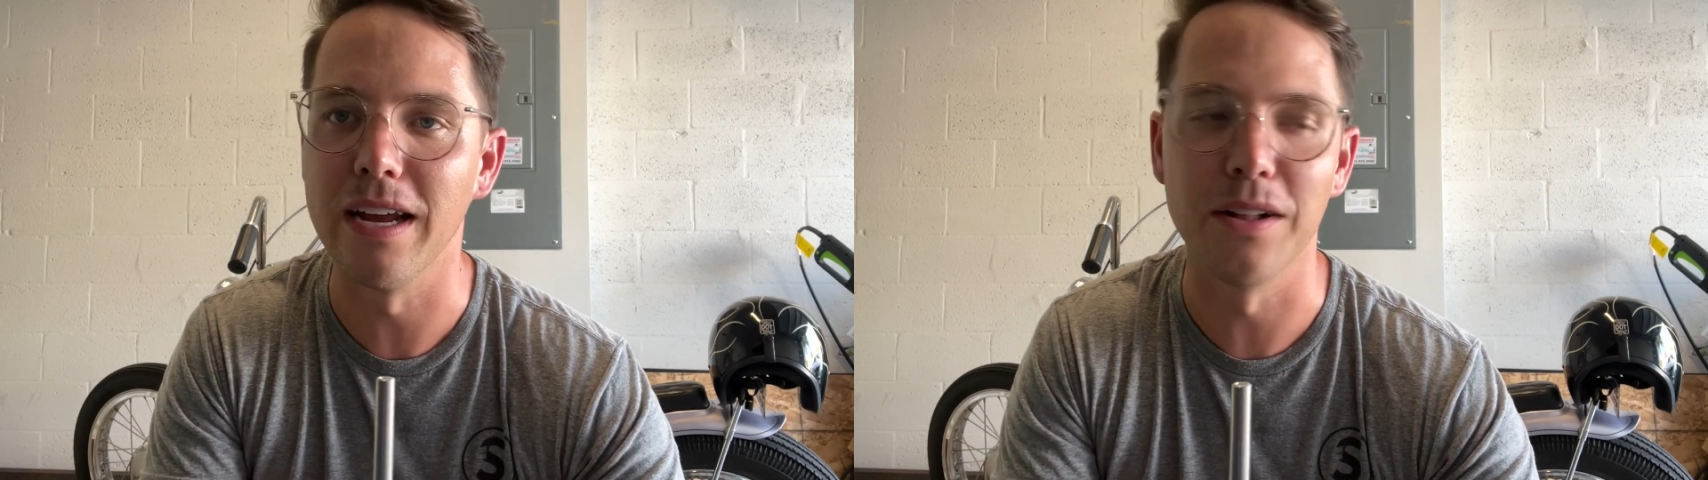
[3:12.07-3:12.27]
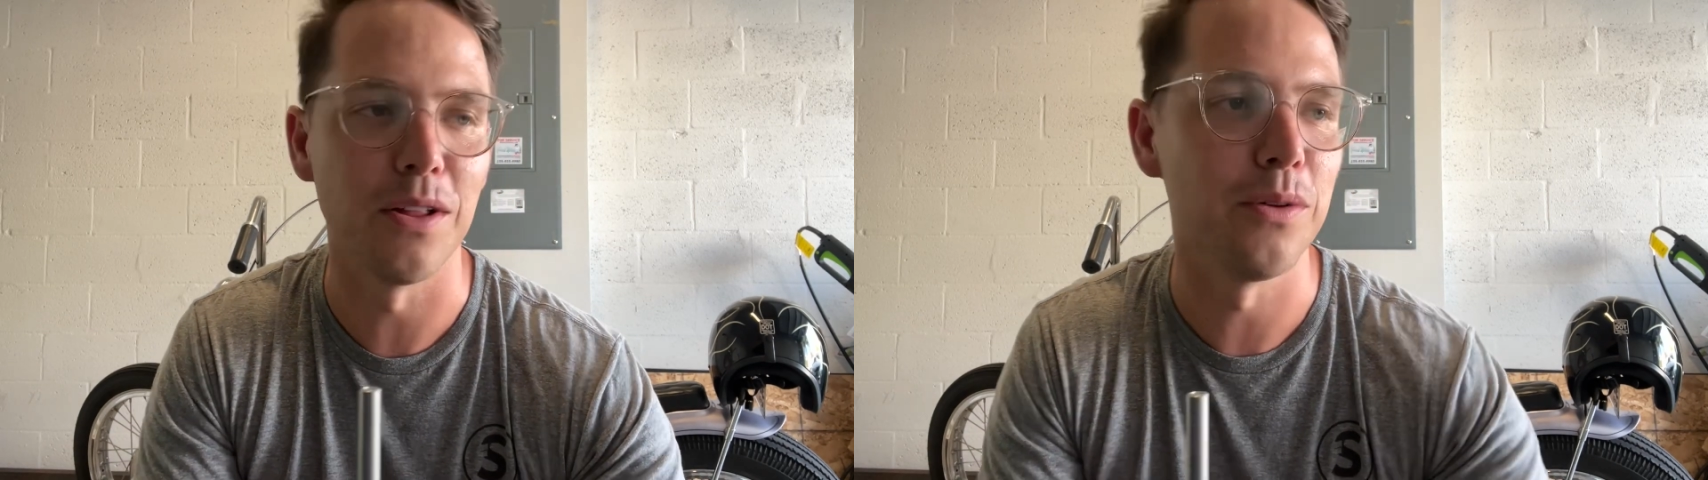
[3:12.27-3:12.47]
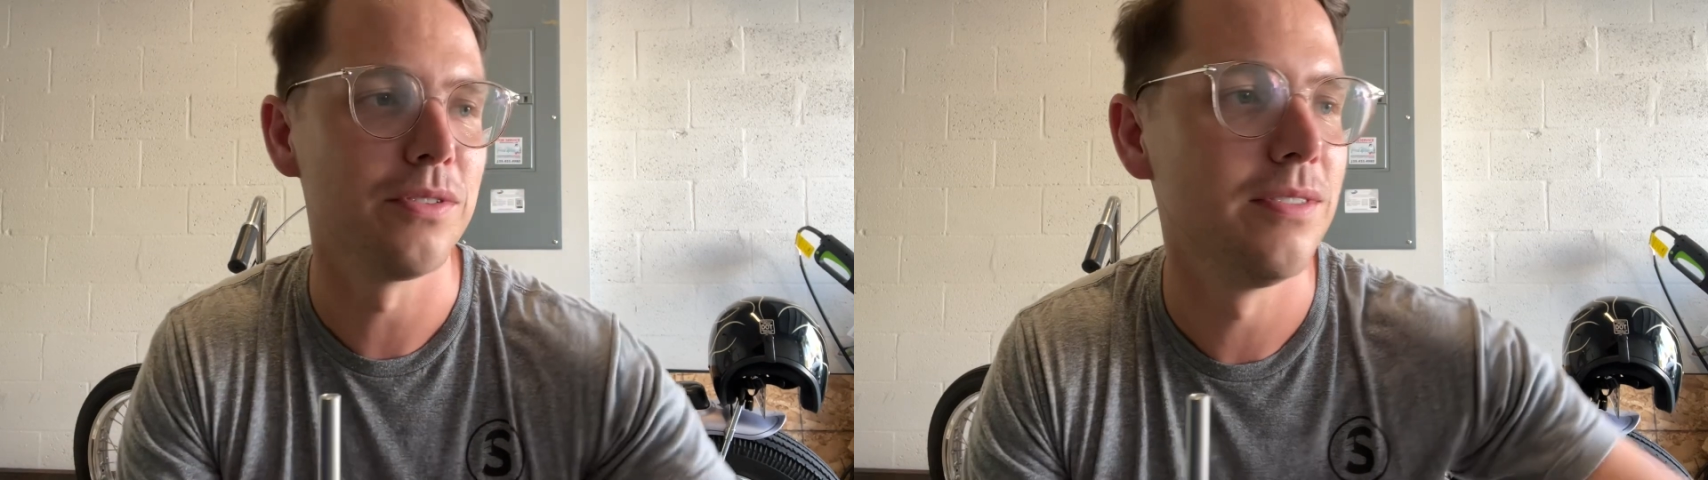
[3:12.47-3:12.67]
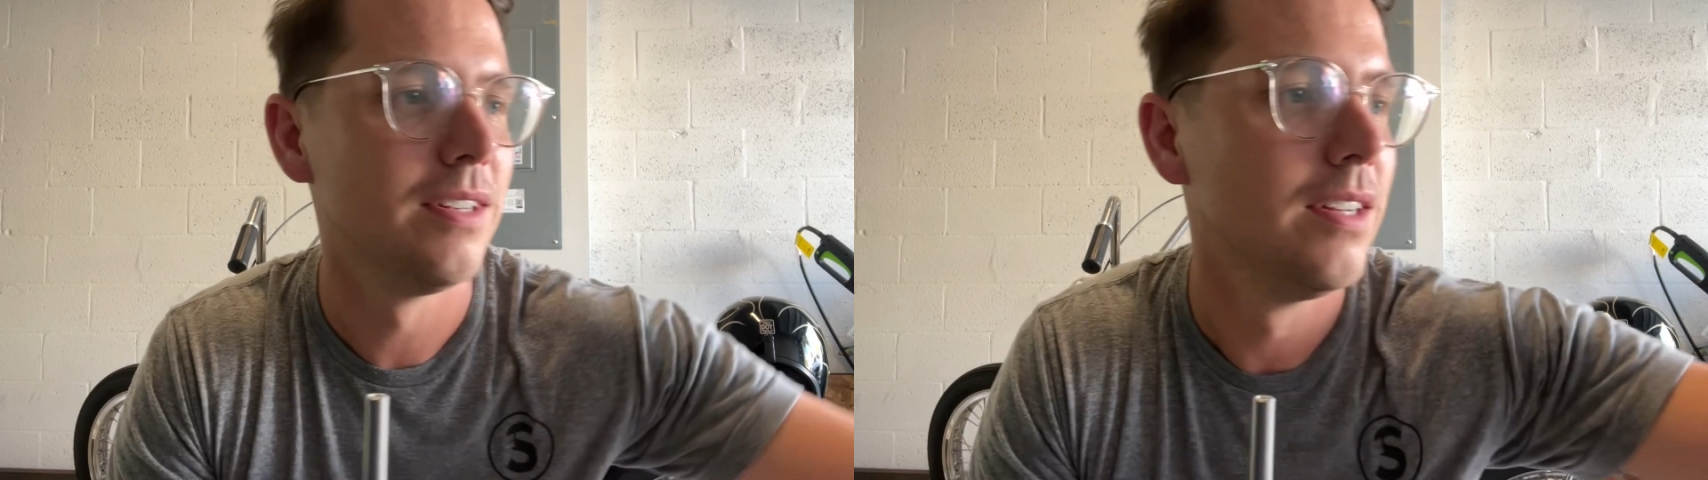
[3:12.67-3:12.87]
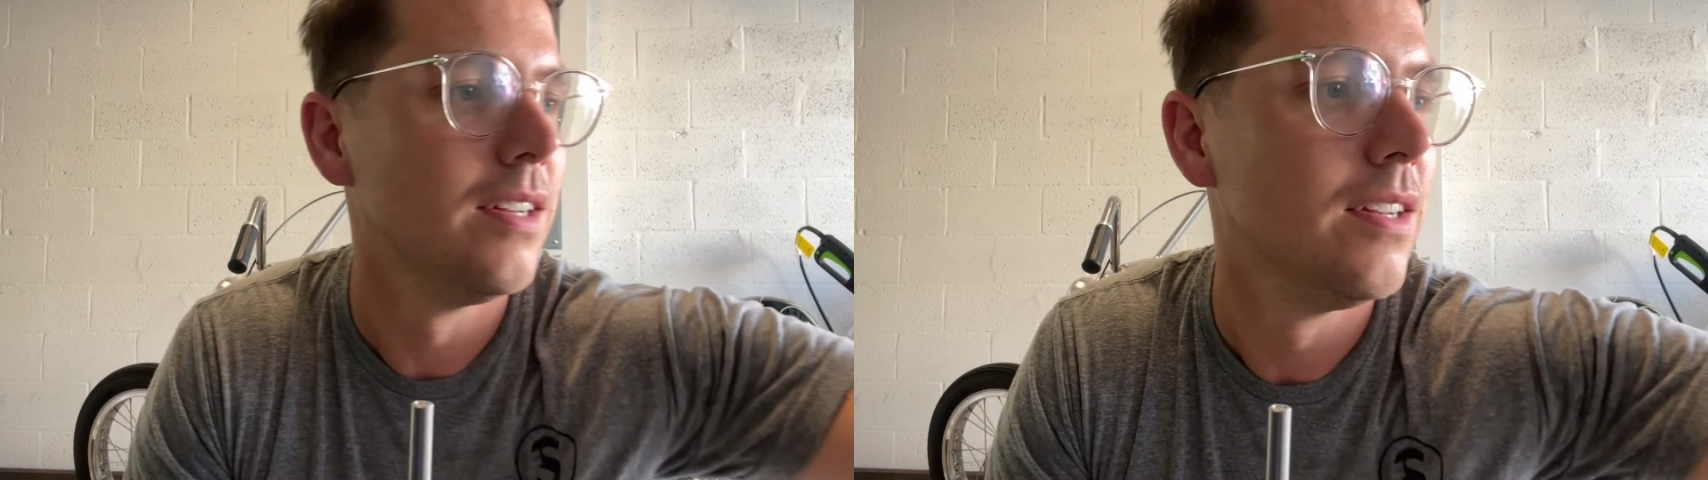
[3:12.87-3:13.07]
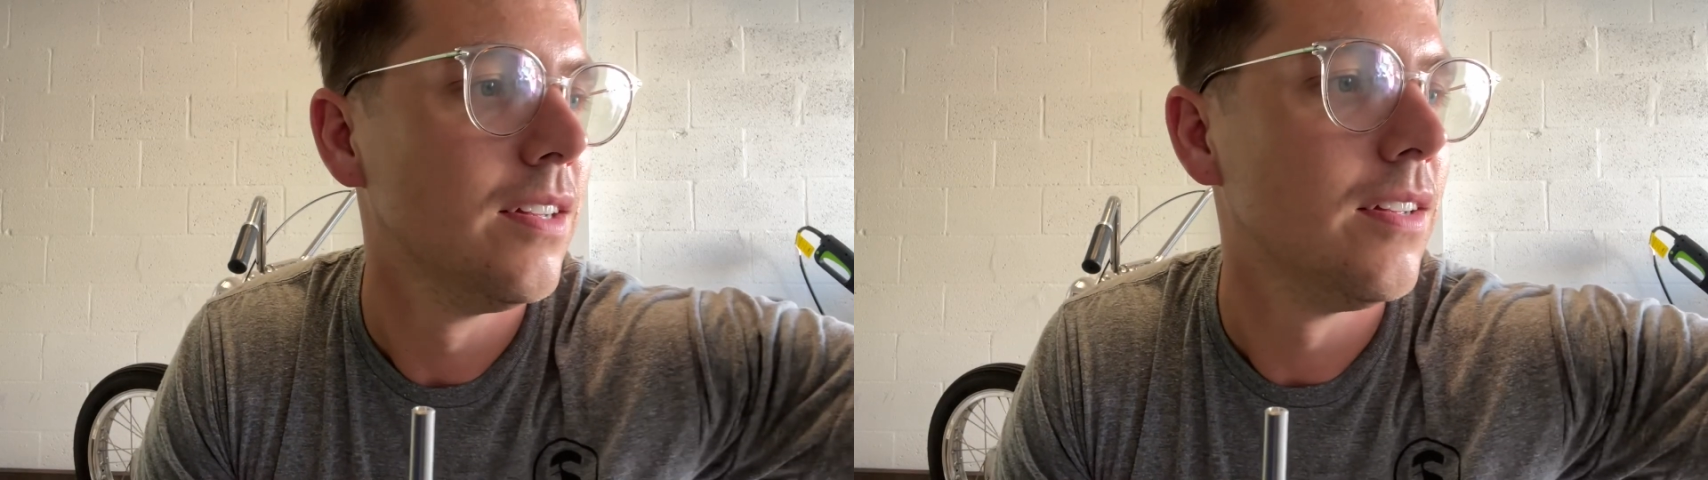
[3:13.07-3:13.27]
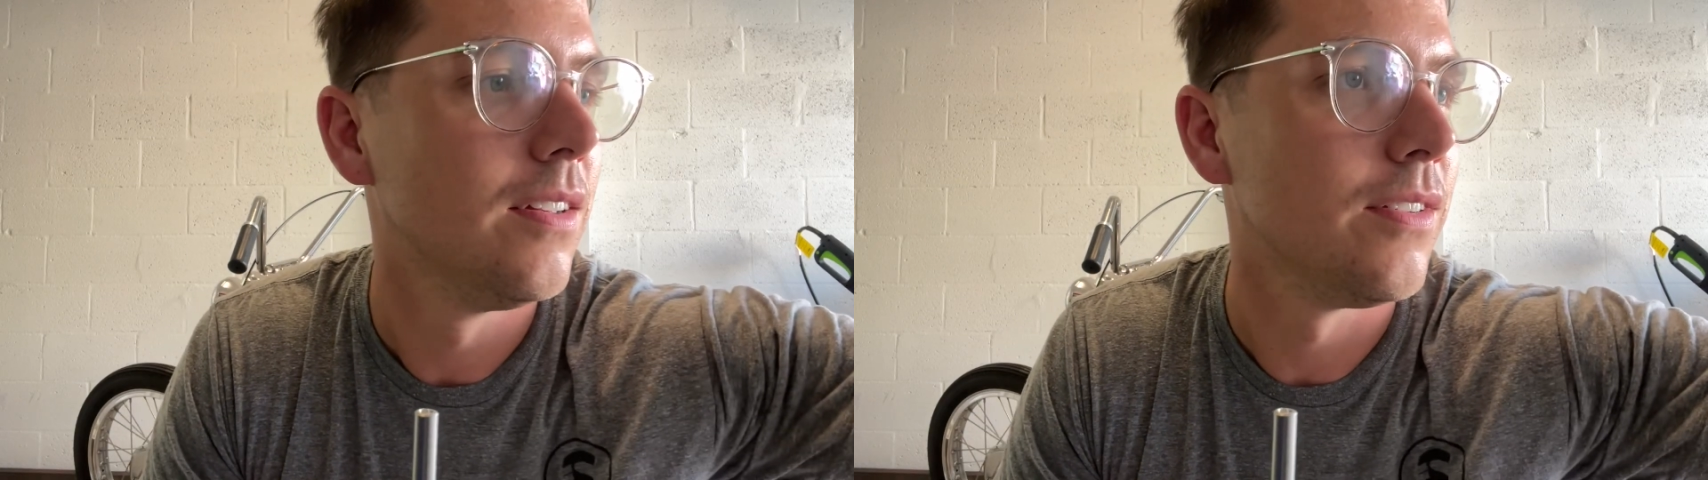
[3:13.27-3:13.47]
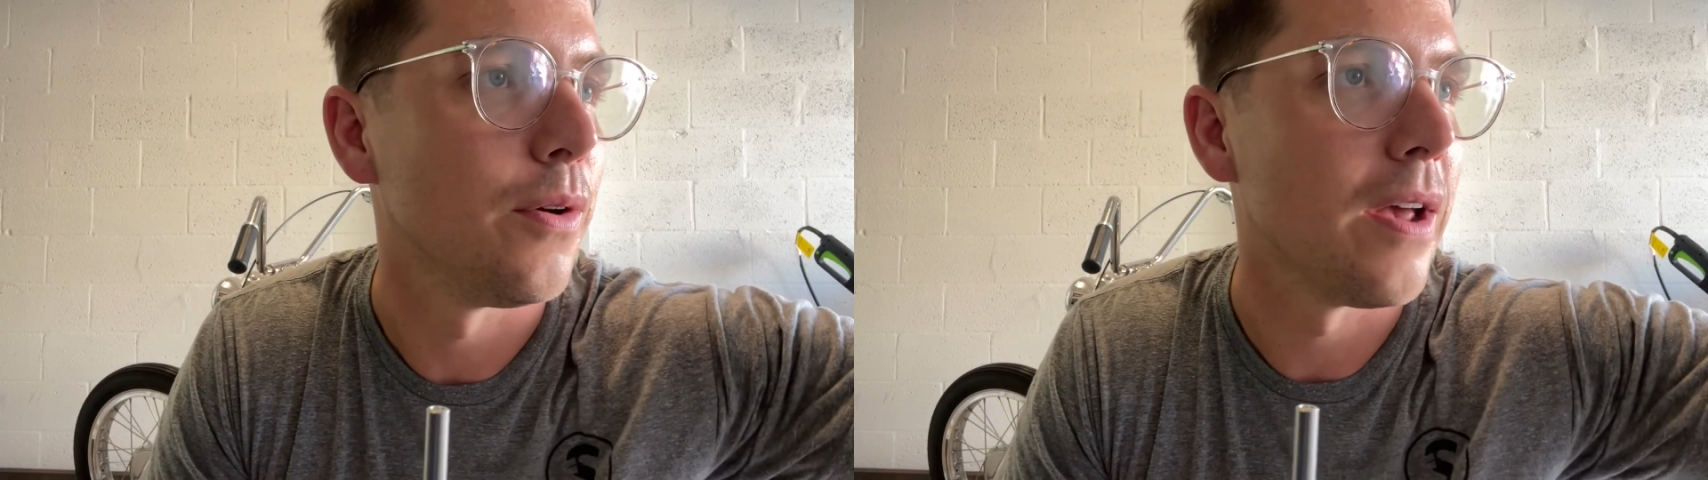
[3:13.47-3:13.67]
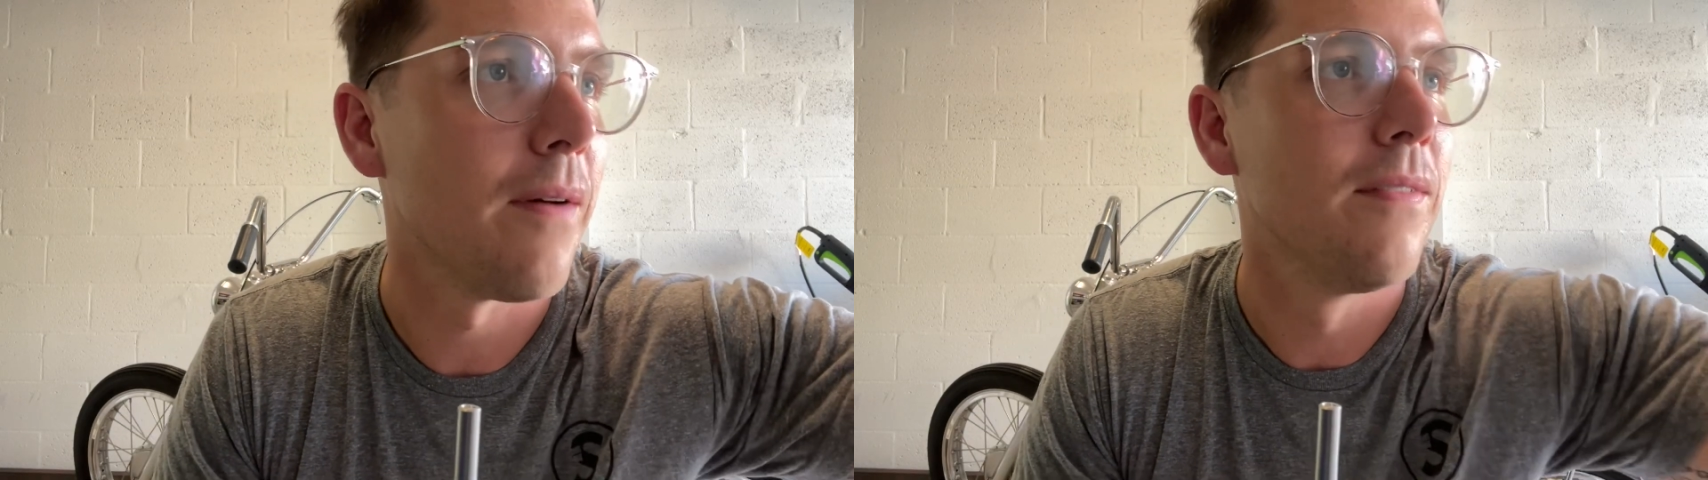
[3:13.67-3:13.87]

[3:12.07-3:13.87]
close. So yeah.